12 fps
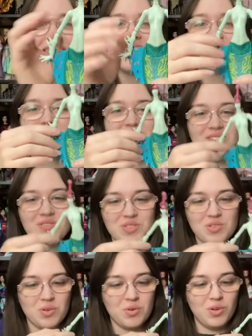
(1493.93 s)
So,
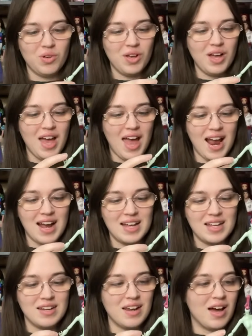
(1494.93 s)
so cool.
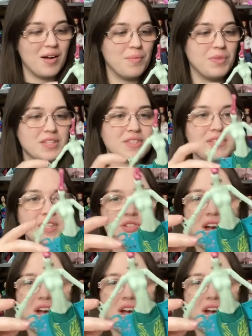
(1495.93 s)
And um, this, these are